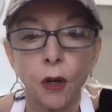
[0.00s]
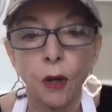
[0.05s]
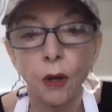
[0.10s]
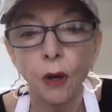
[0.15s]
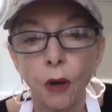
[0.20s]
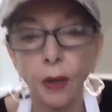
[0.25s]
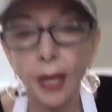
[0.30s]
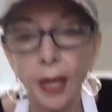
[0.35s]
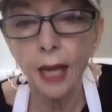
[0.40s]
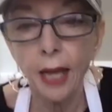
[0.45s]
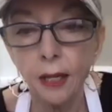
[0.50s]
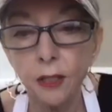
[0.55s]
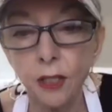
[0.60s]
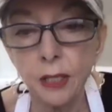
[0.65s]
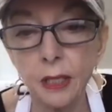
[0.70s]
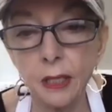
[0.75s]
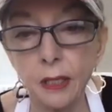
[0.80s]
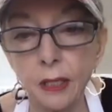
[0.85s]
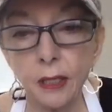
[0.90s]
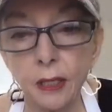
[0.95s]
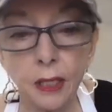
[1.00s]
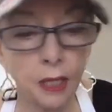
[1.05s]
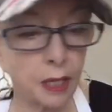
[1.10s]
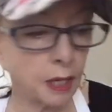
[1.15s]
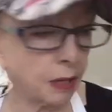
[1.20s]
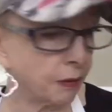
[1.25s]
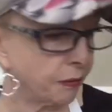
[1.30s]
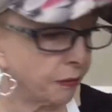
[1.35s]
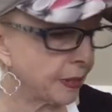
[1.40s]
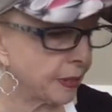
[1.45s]
Okay, just sit
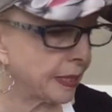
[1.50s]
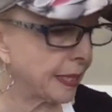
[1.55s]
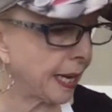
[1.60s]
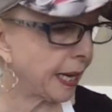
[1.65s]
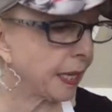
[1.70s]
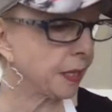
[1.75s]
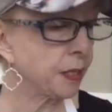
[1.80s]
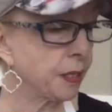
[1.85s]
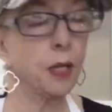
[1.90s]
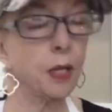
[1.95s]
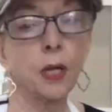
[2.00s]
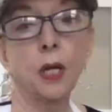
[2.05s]
here for a second.